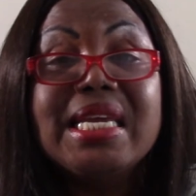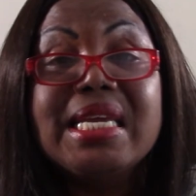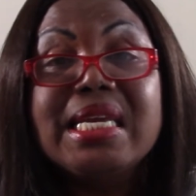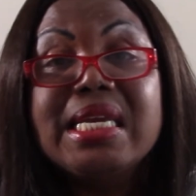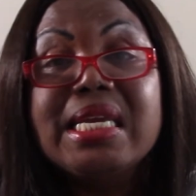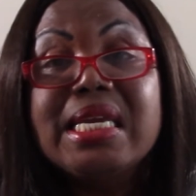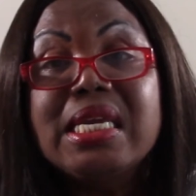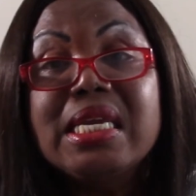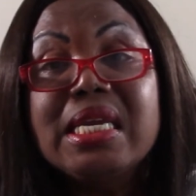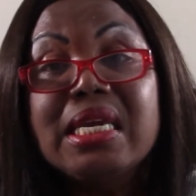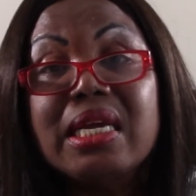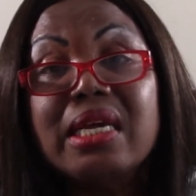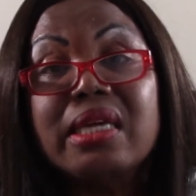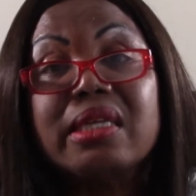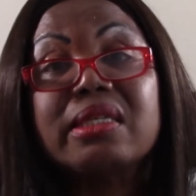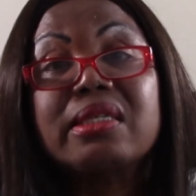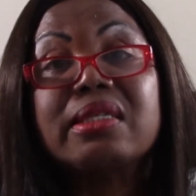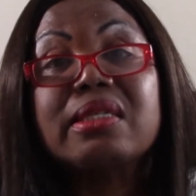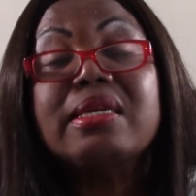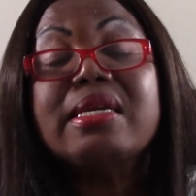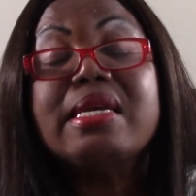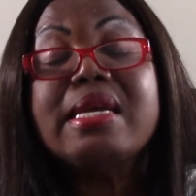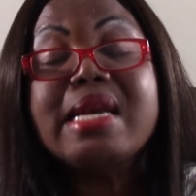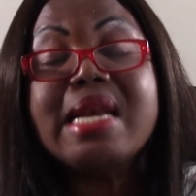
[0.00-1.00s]

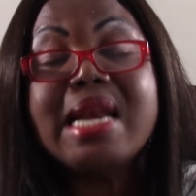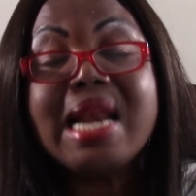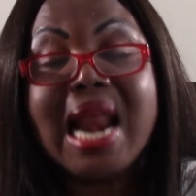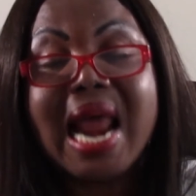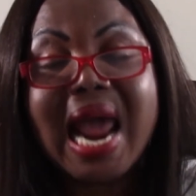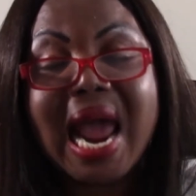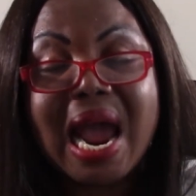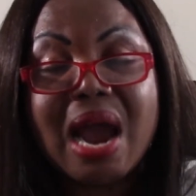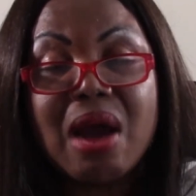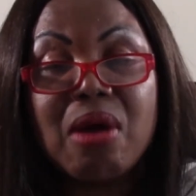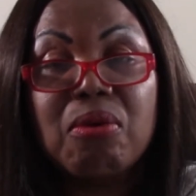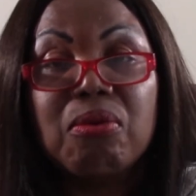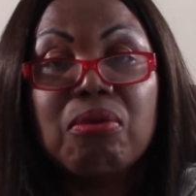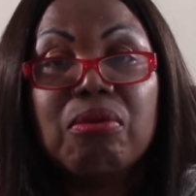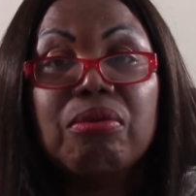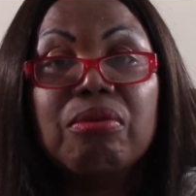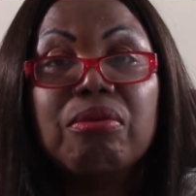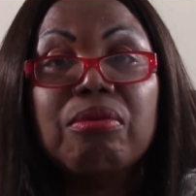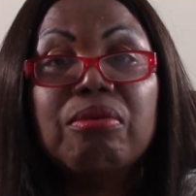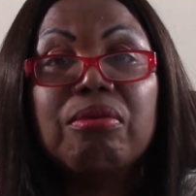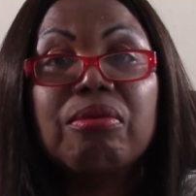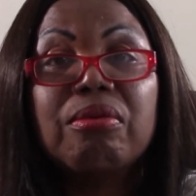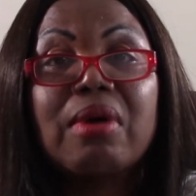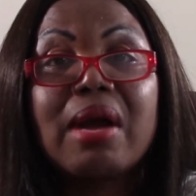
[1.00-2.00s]
years now.
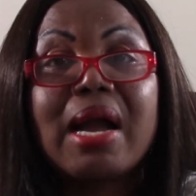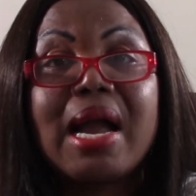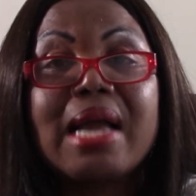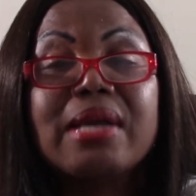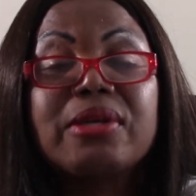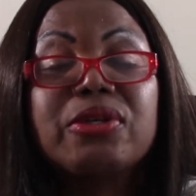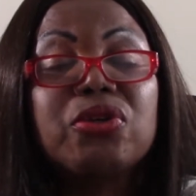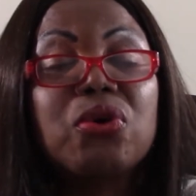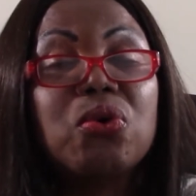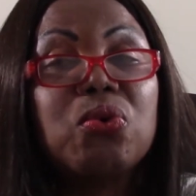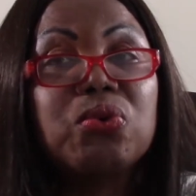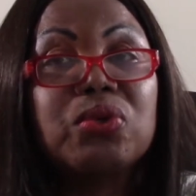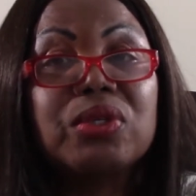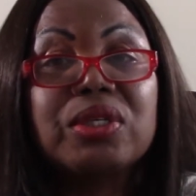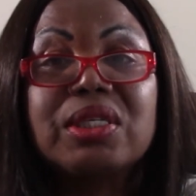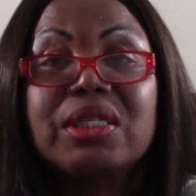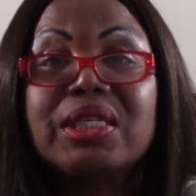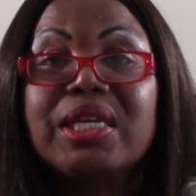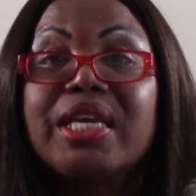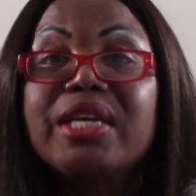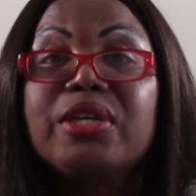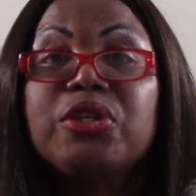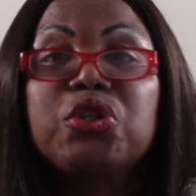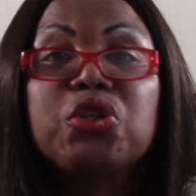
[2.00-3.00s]
I don't
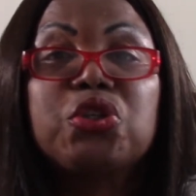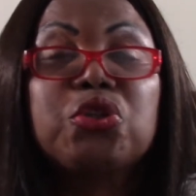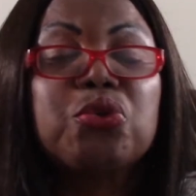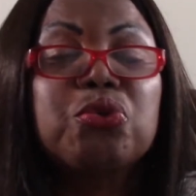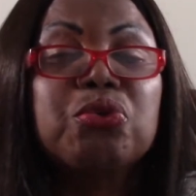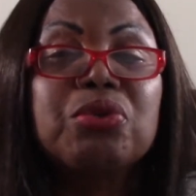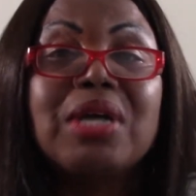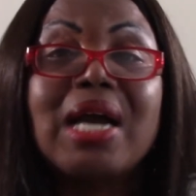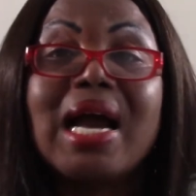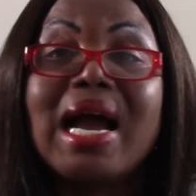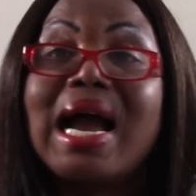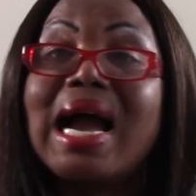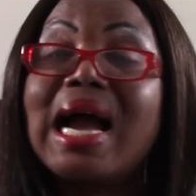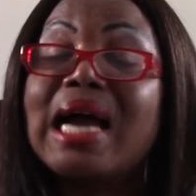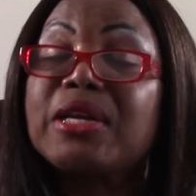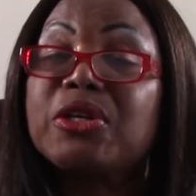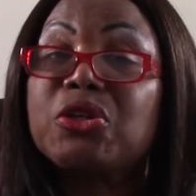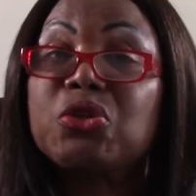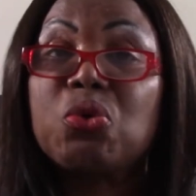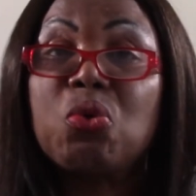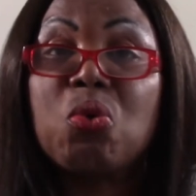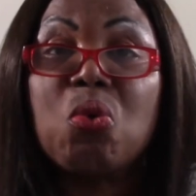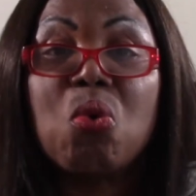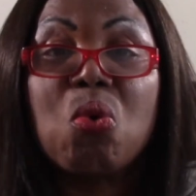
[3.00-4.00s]
take sugar
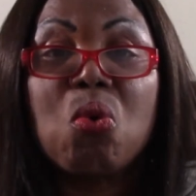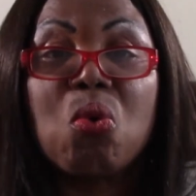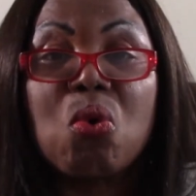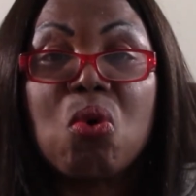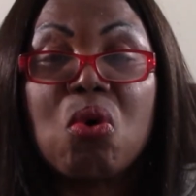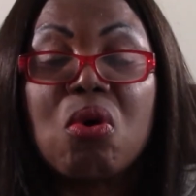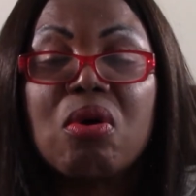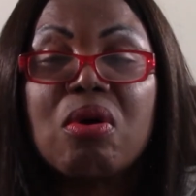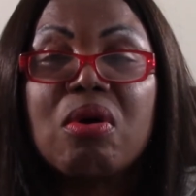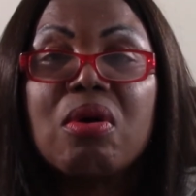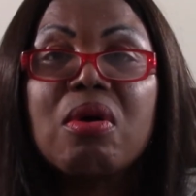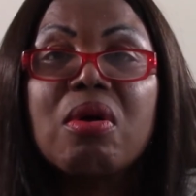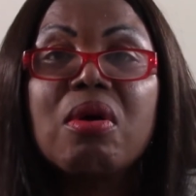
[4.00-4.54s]
at all.